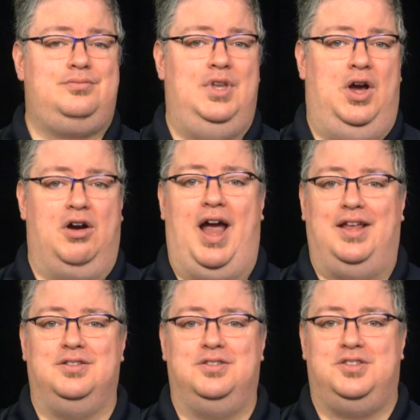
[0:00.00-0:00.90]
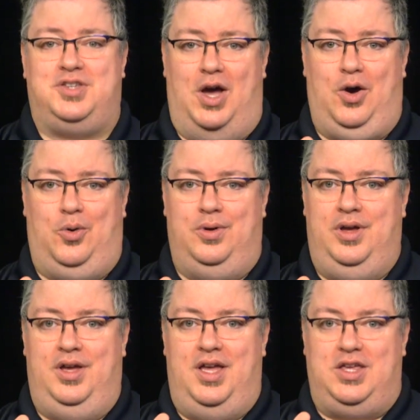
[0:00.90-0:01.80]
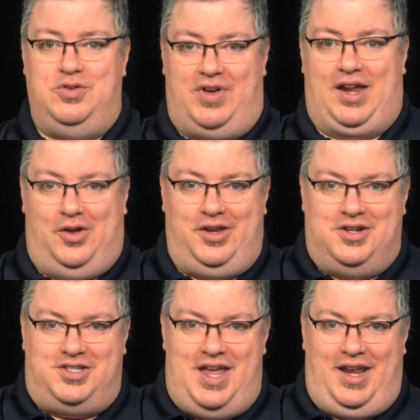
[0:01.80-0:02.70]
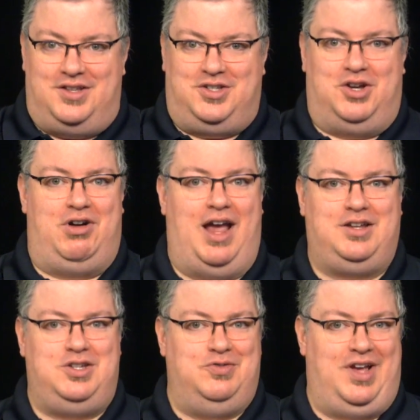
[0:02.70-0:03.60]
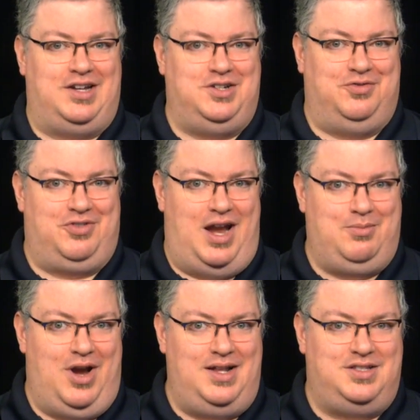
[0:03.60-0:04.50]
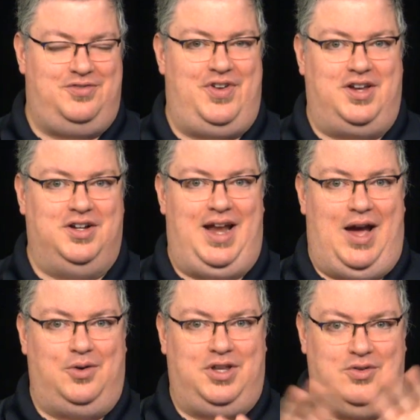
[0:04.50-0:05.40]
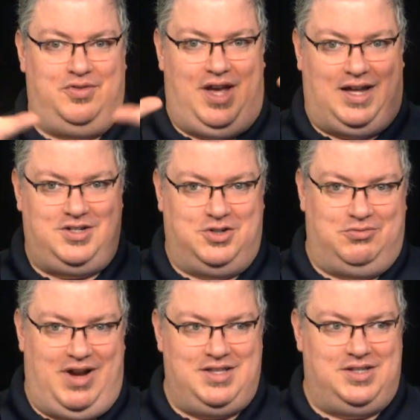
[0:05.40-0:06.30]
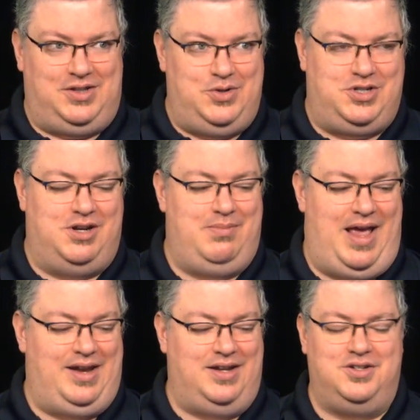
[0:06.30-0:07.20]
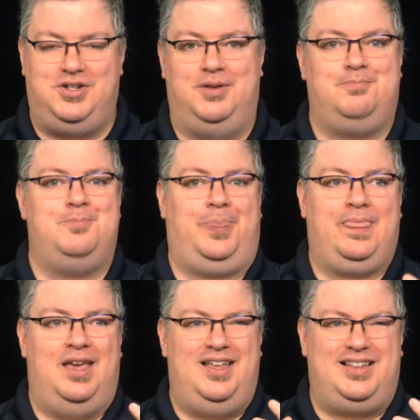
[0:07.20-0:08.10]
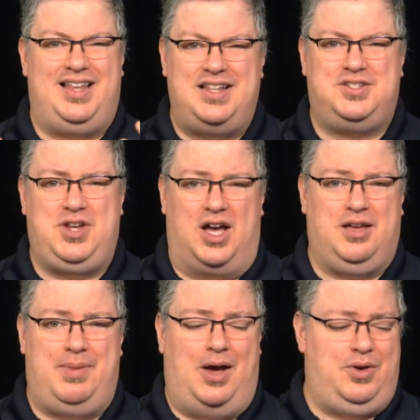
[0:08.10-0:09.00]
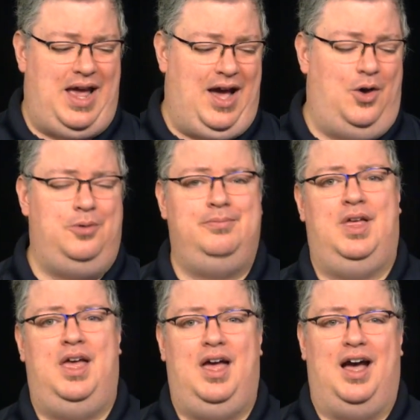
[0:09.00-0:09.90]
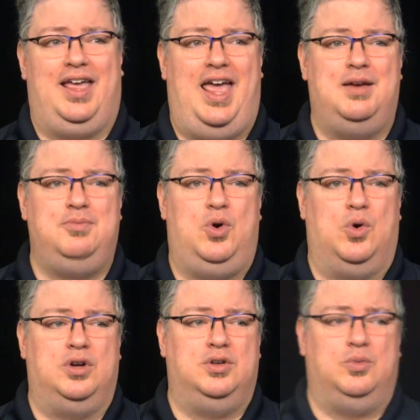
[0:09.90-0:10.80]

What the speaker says: All right, so you've got all your settings correct, you've got your frame rates figured out, you've got your resolution managed. Let's talk about how a camcorder